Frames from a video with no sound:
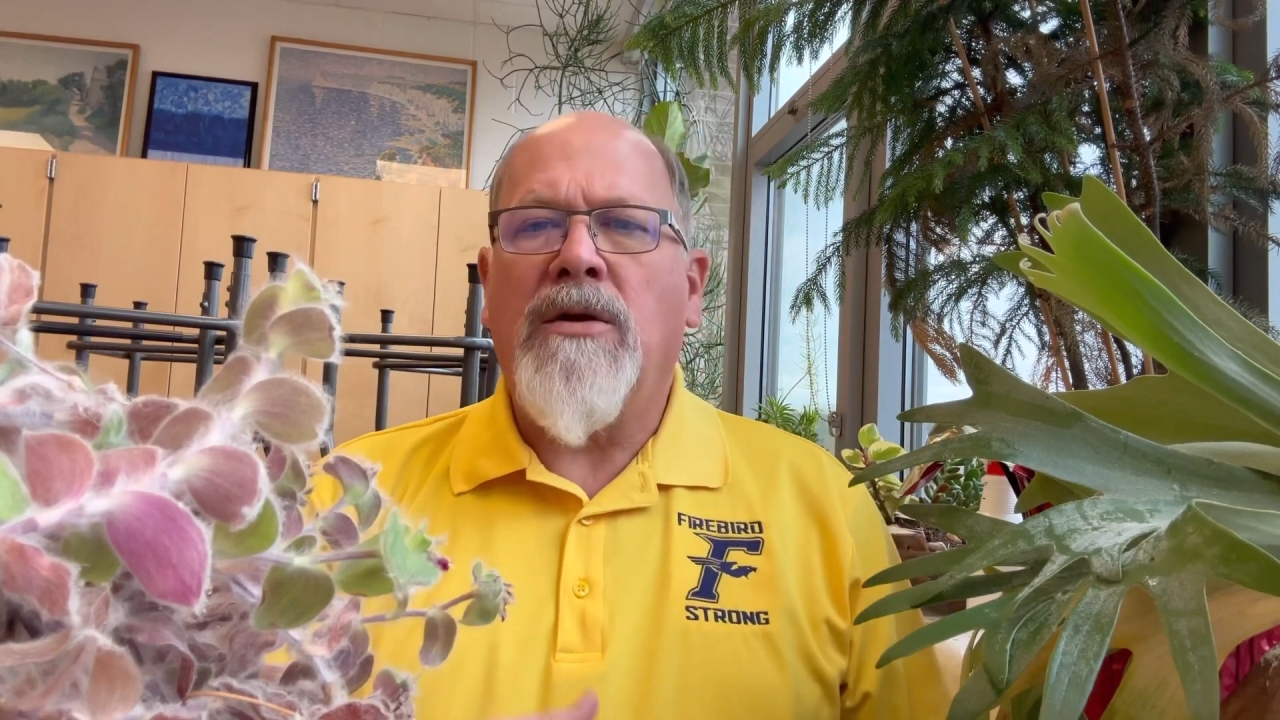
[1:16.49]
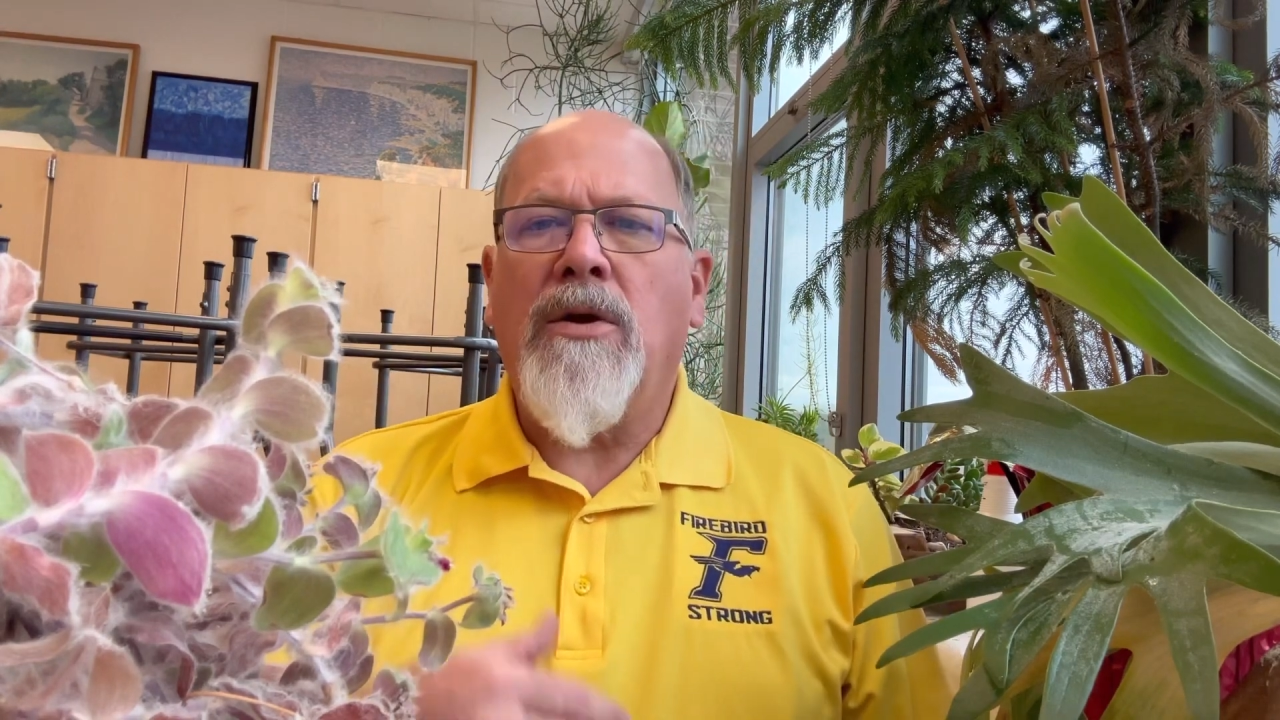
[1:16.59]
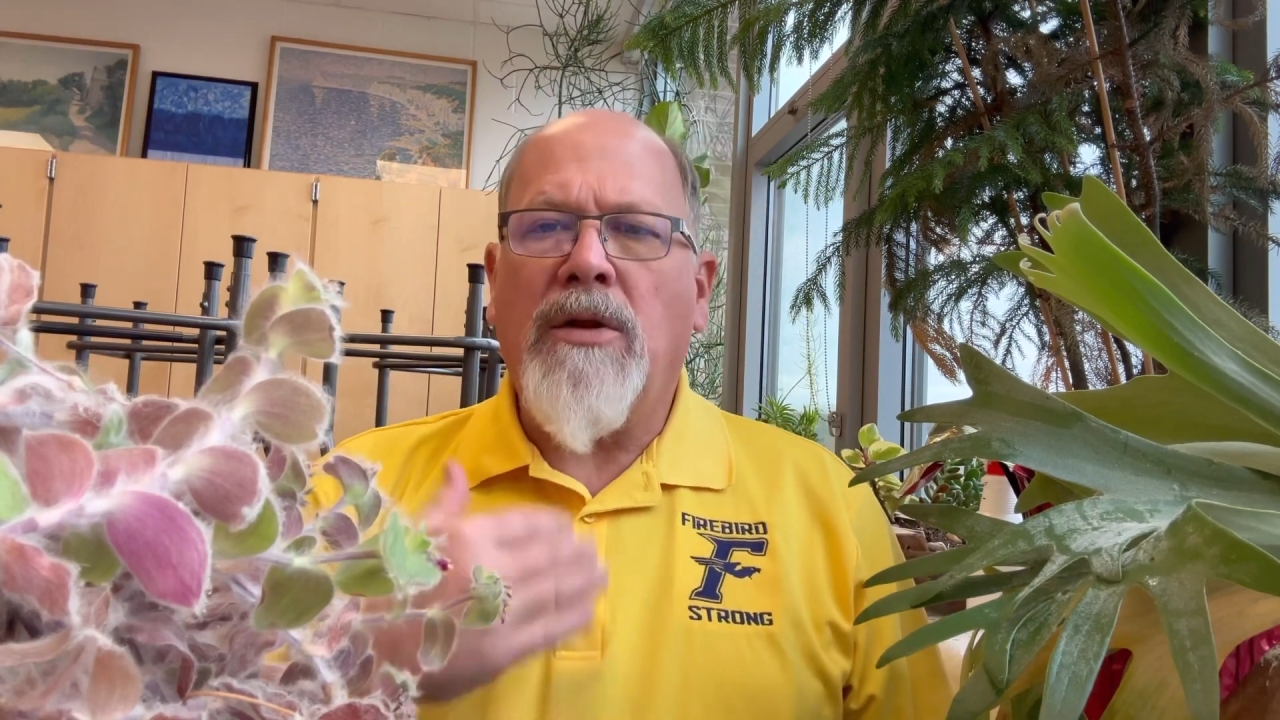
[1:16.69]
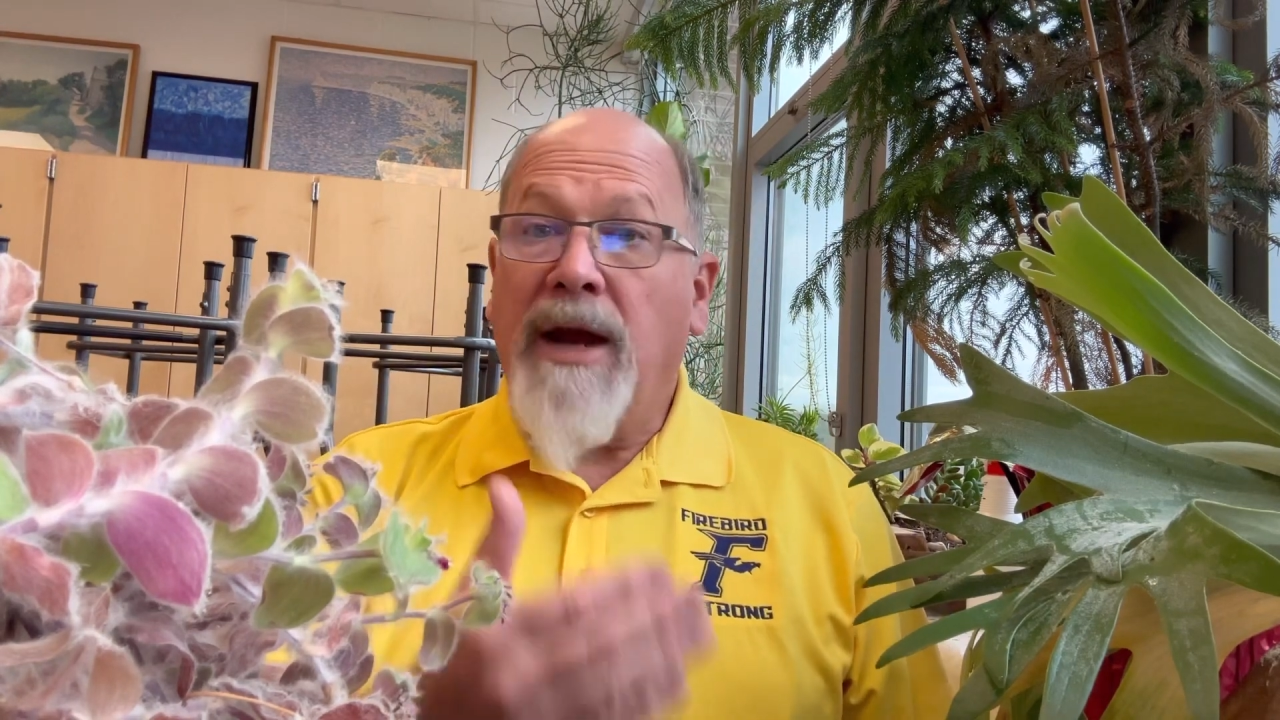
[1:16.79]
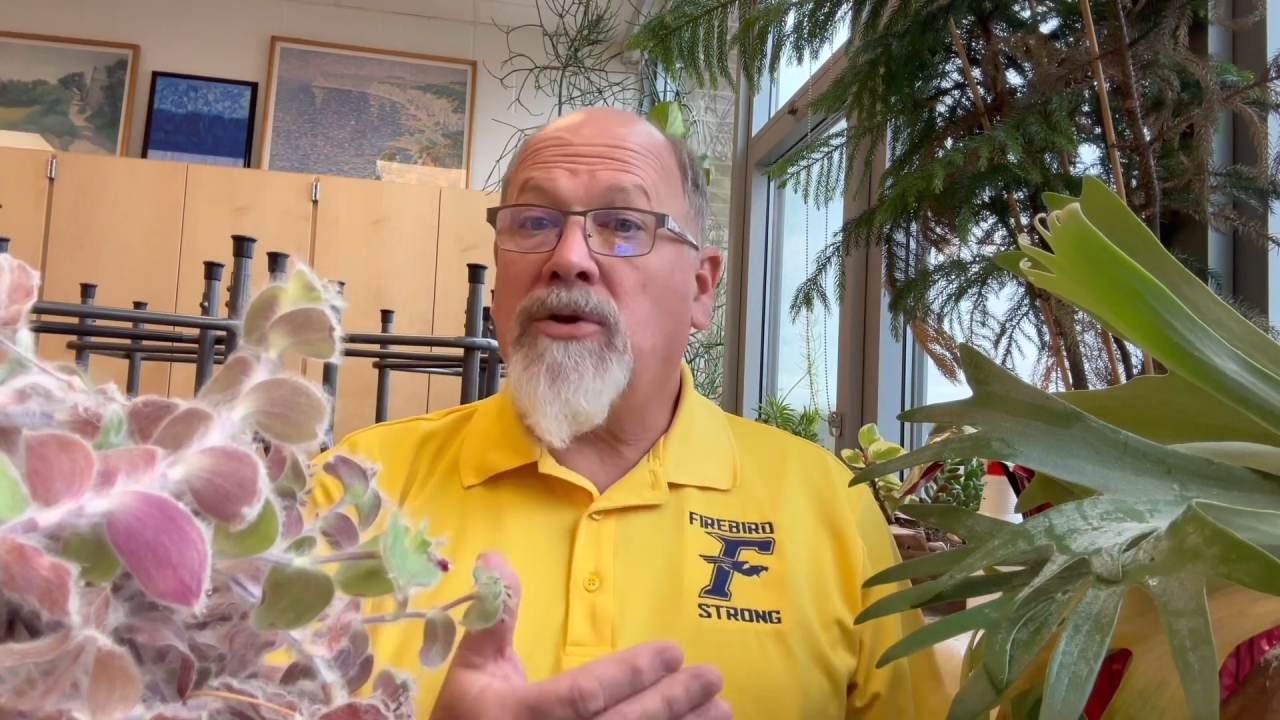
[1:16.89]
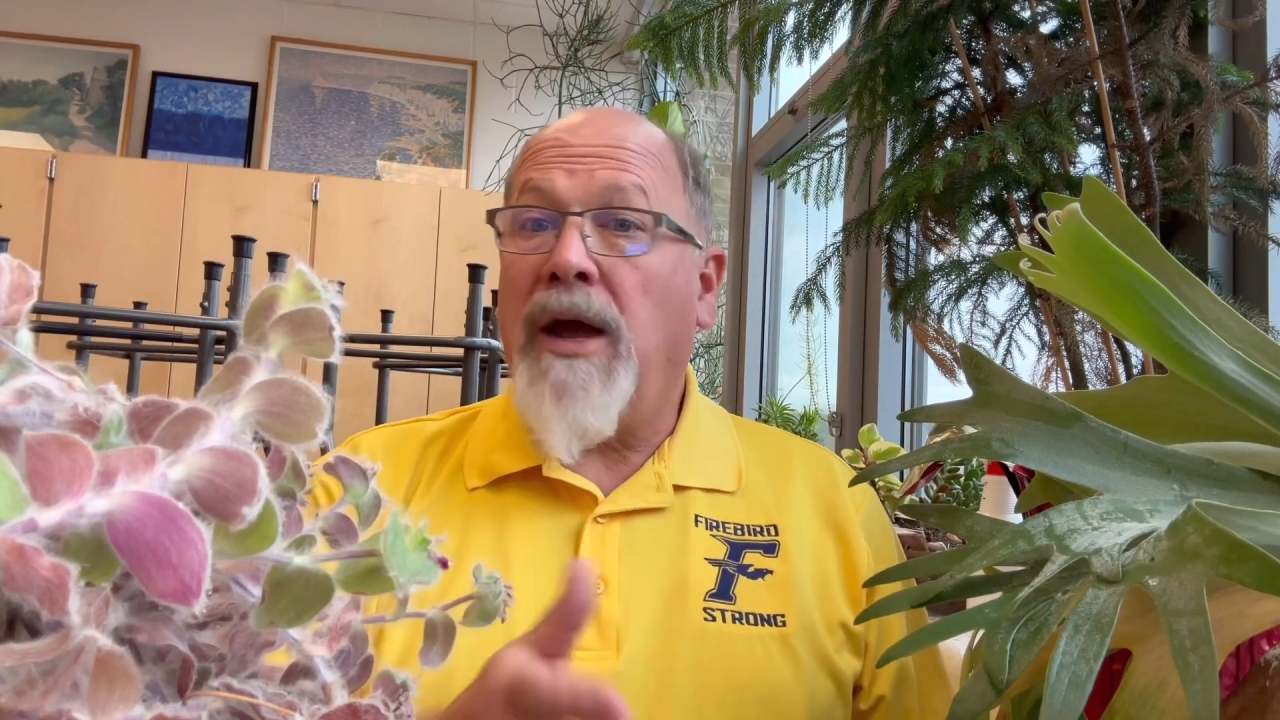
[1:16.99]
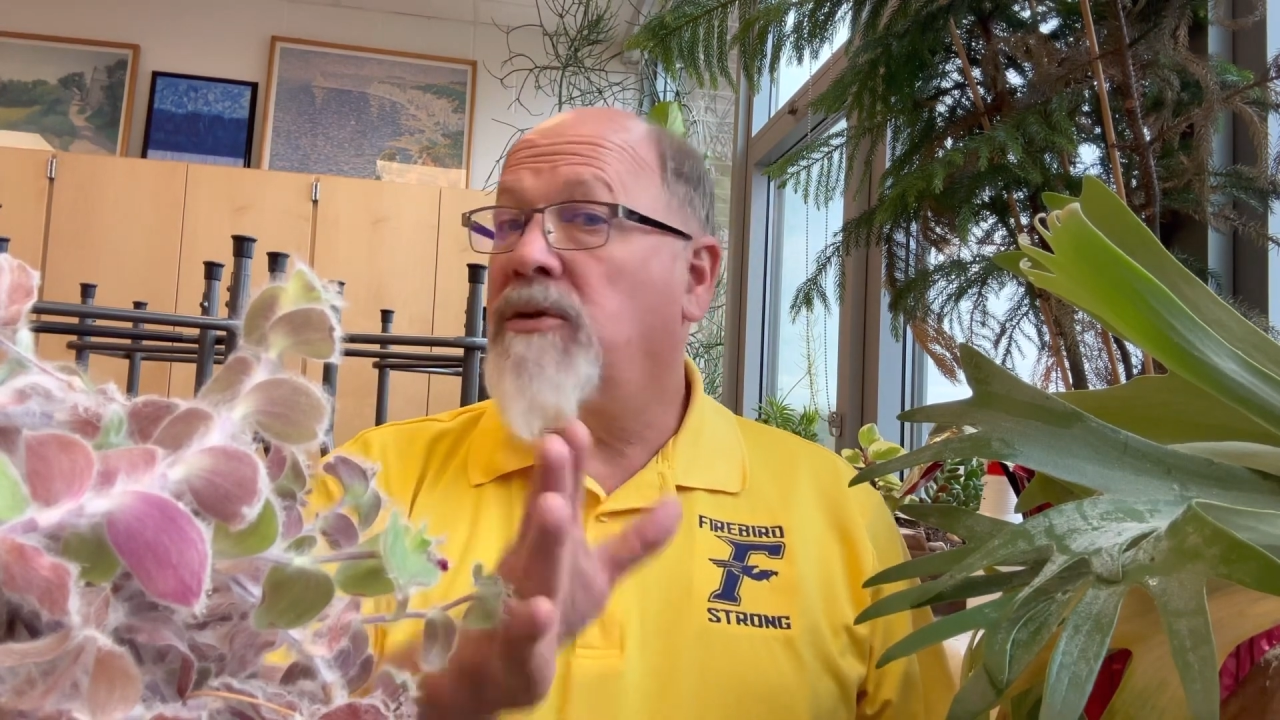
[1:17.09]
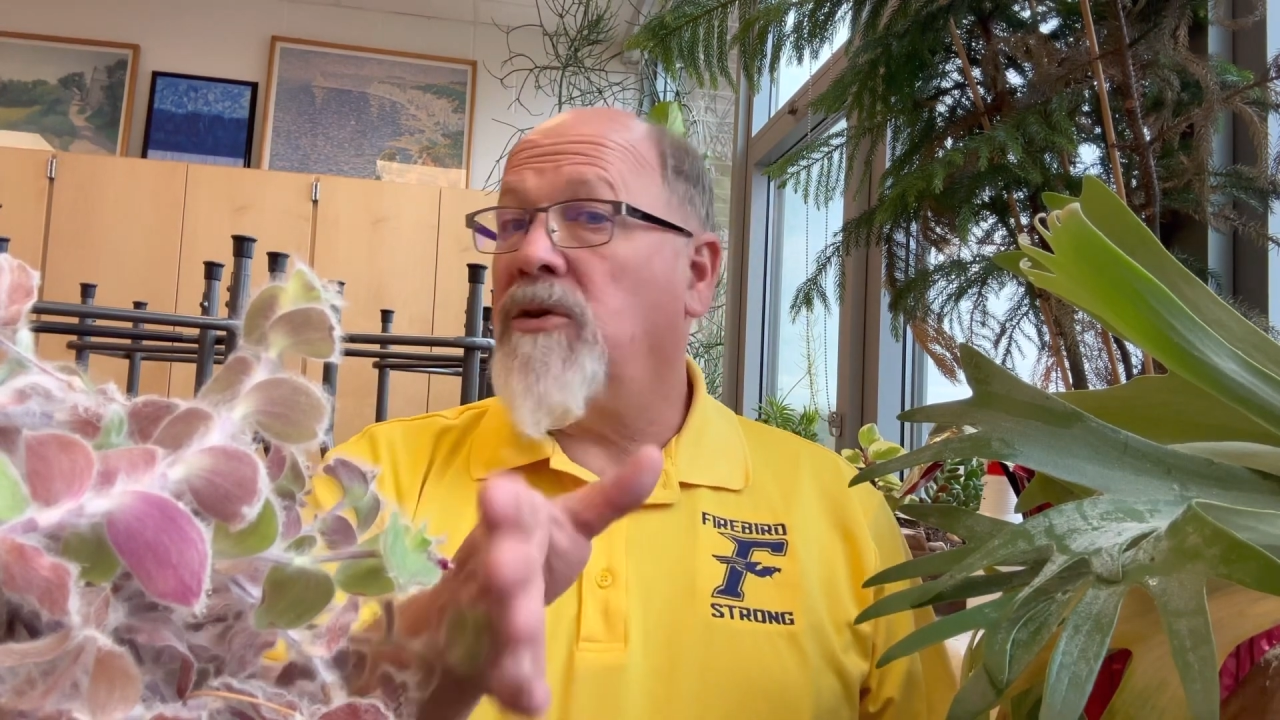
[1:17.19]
your electrolytes.